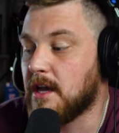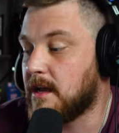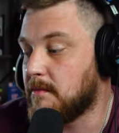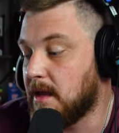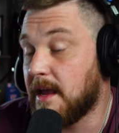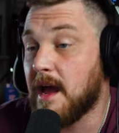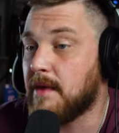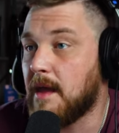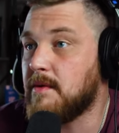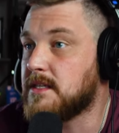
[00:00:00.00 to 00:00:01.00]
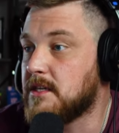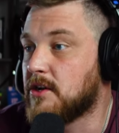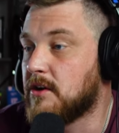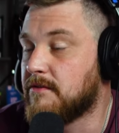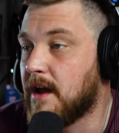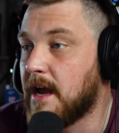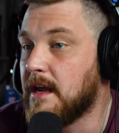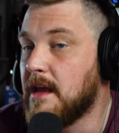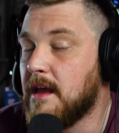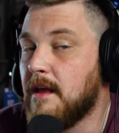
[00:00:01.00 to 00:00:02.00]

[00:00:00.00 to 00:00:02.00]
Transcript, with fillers: I could be like, yeah, I'm A B C certified